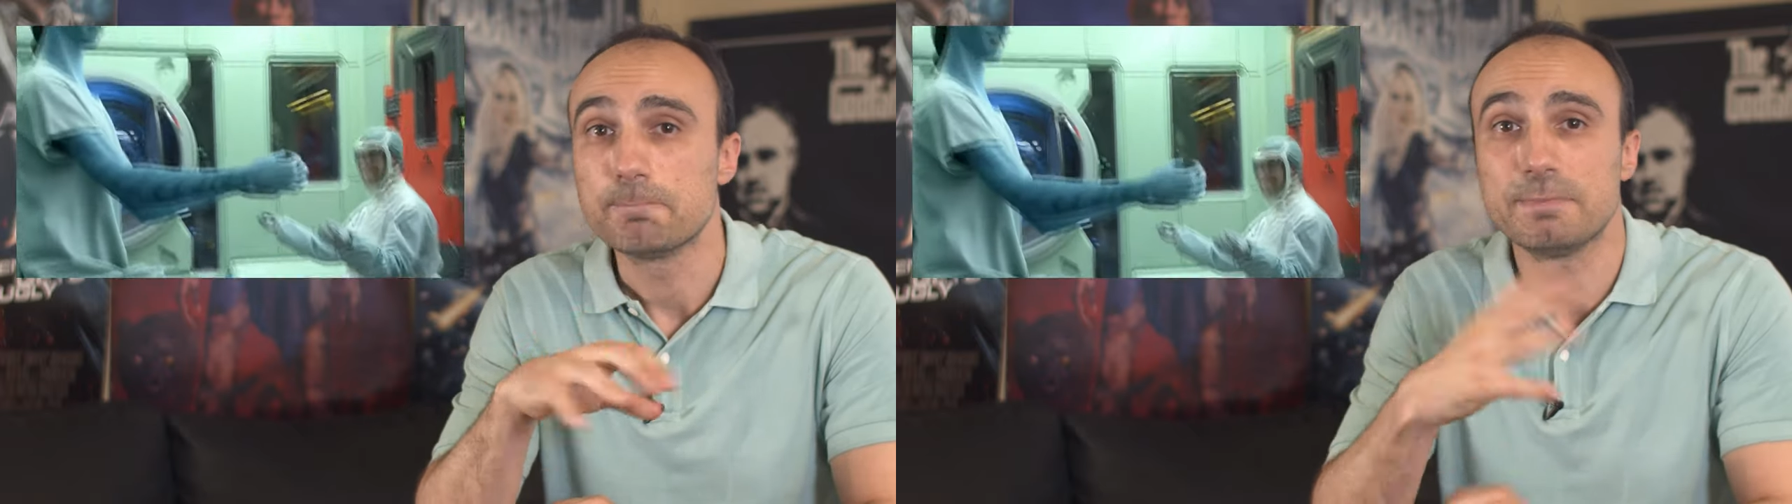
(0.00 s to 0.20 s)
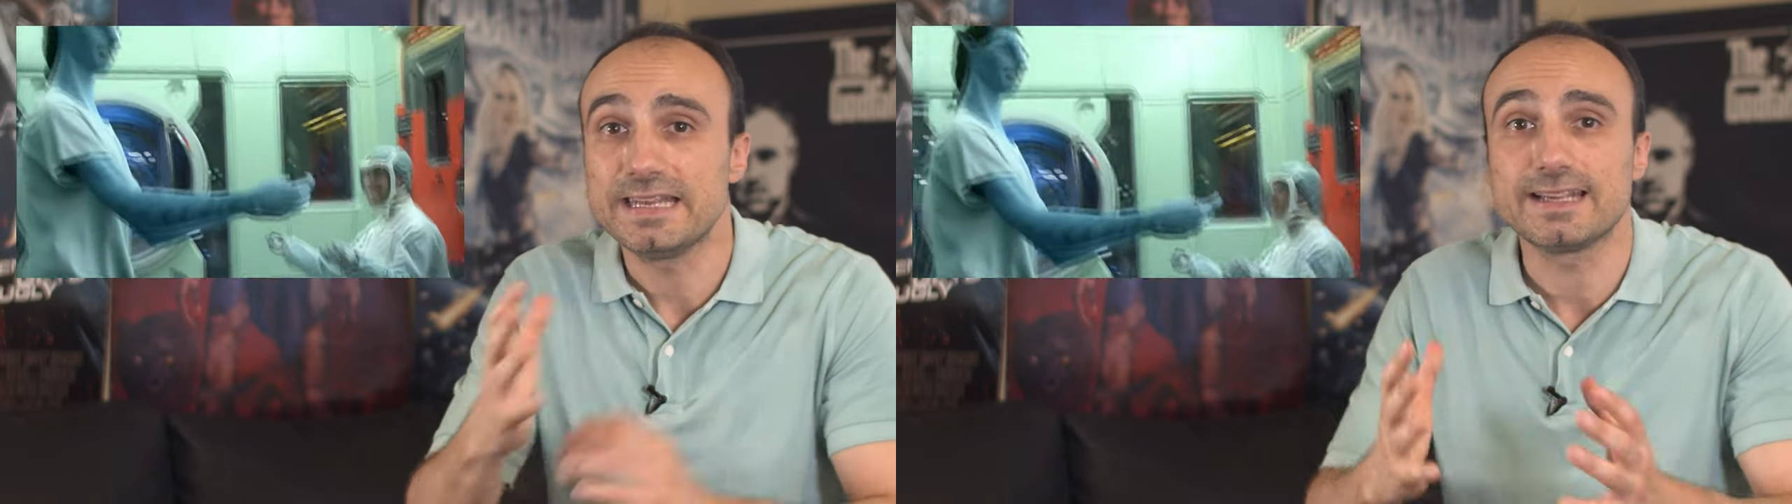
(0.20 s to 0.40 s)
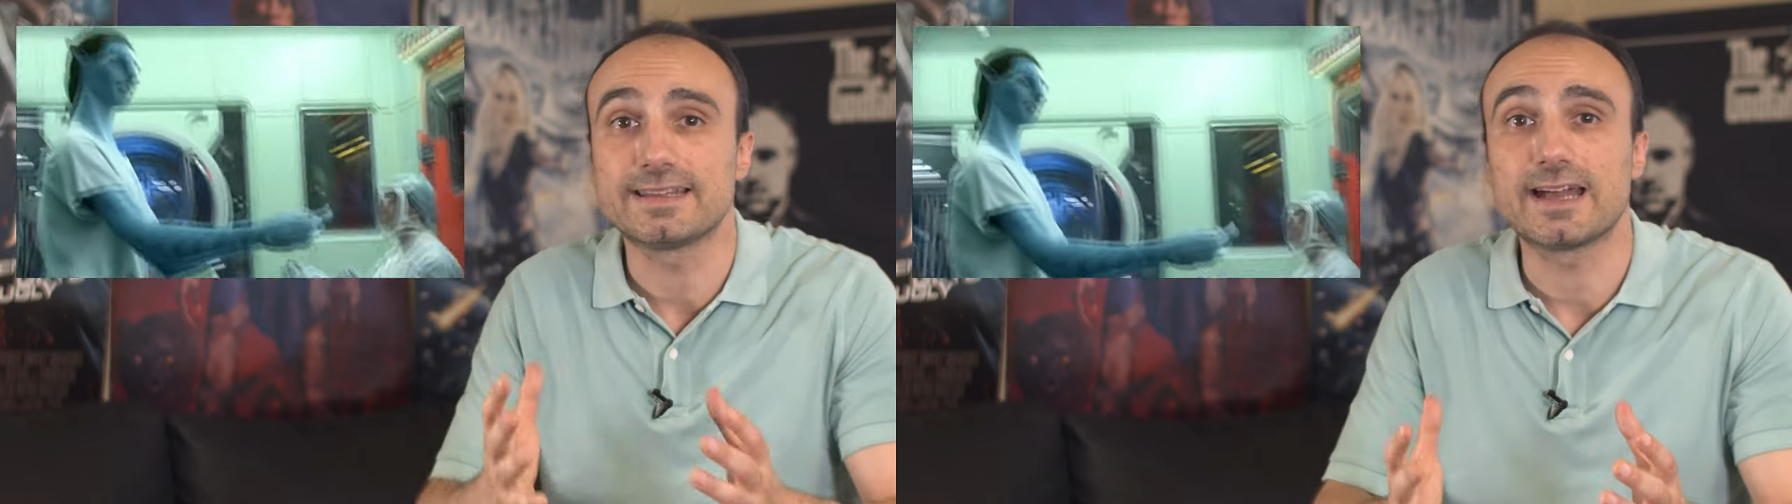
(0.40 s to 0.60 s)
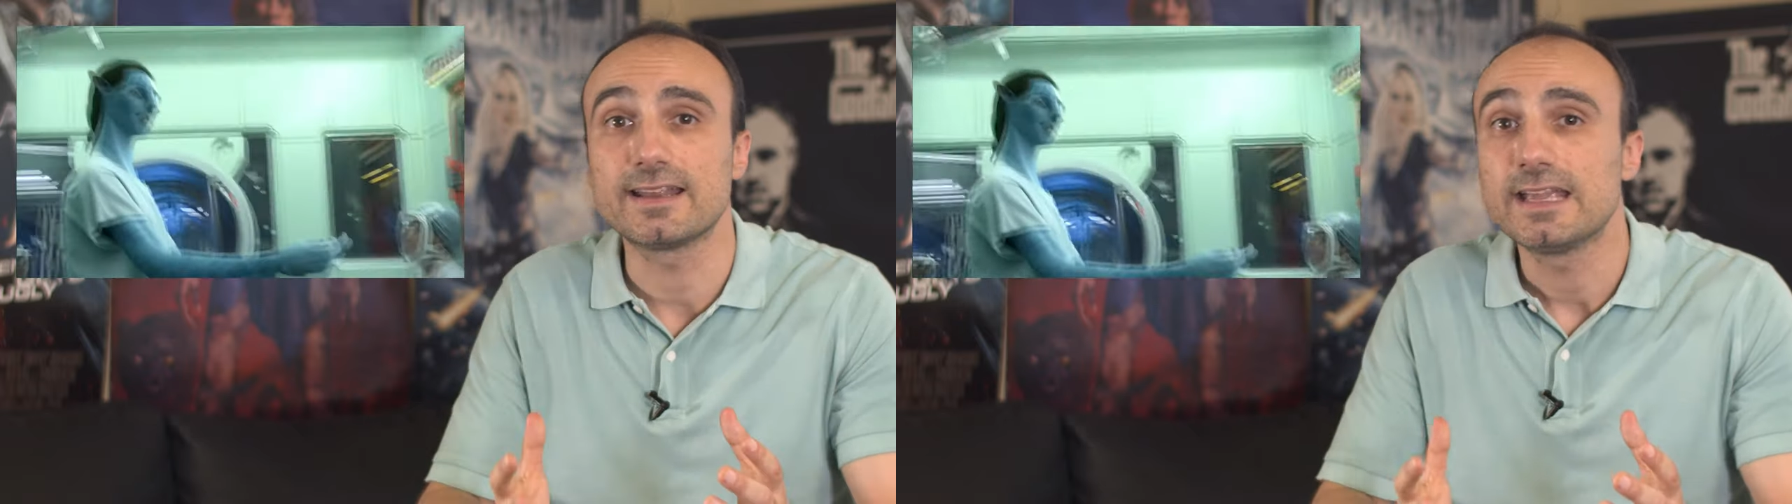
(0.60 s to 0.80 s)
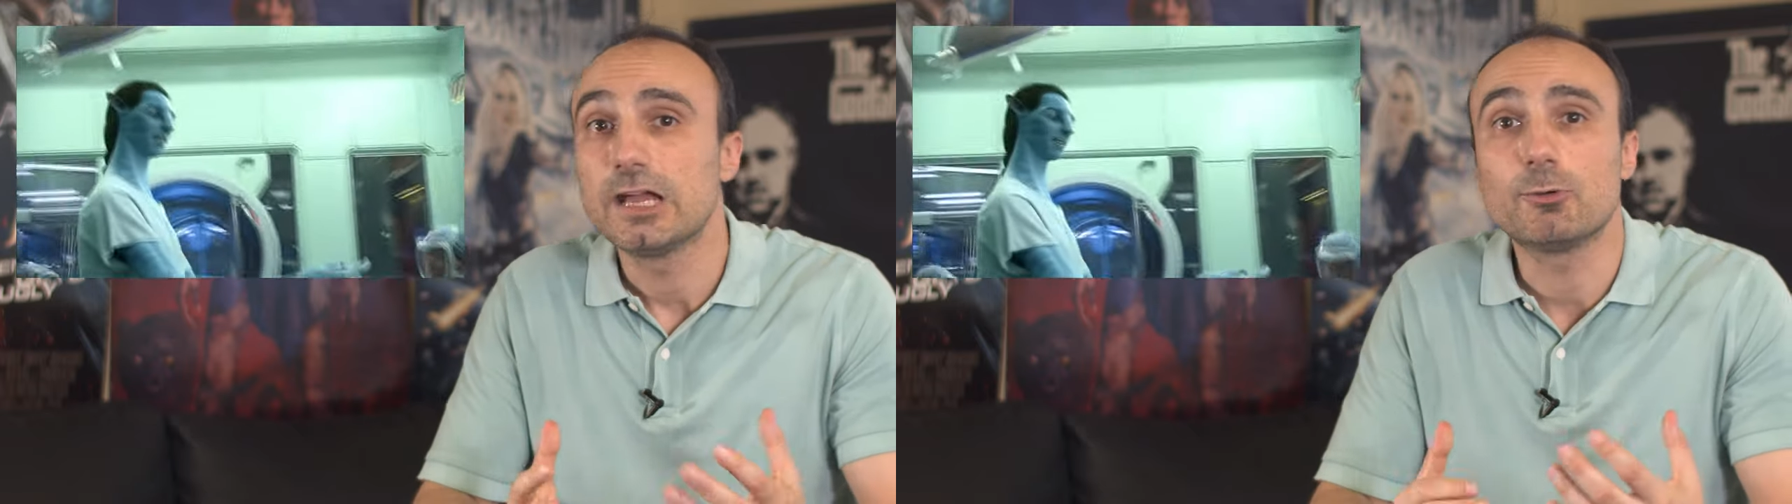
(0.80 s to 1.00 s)
meaning
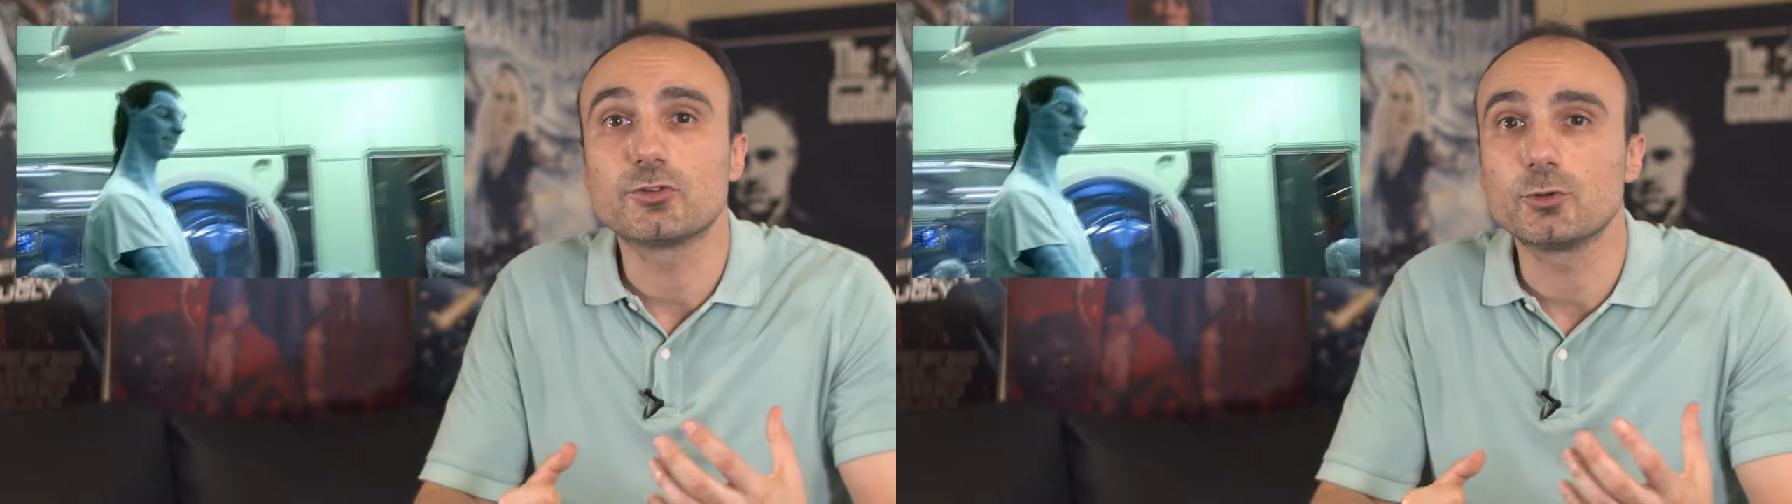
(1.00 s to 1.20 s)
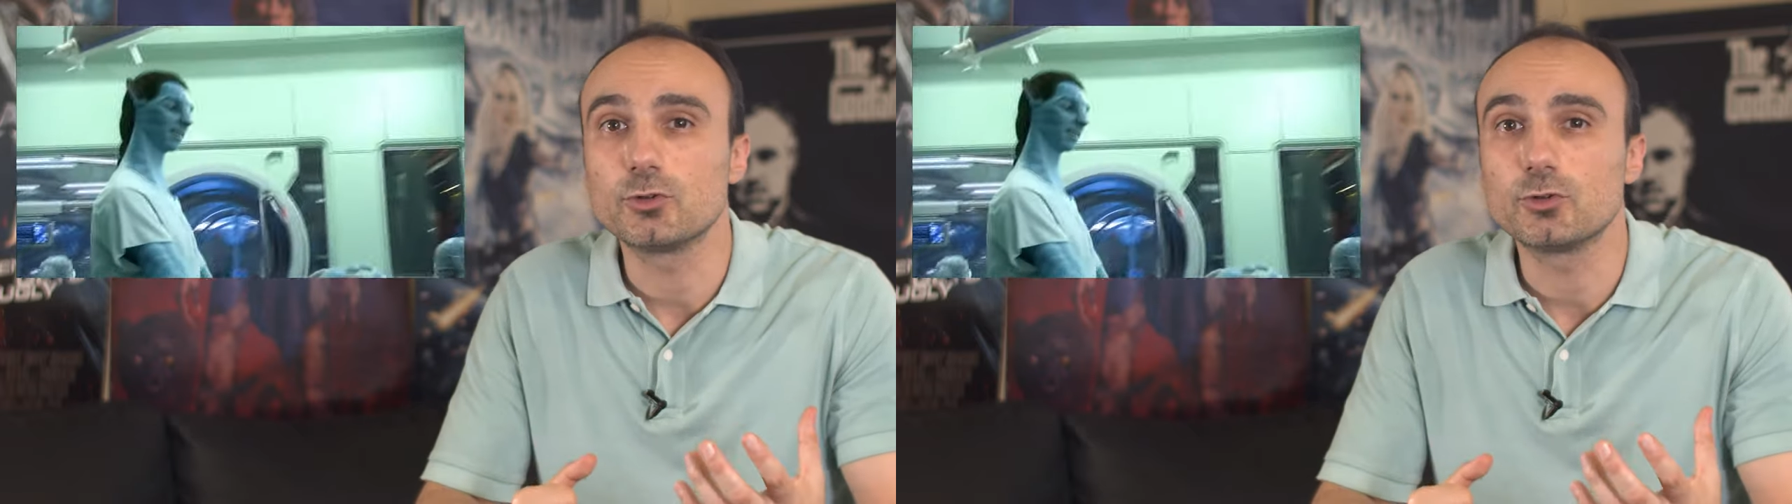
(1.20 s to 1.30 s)
that it was no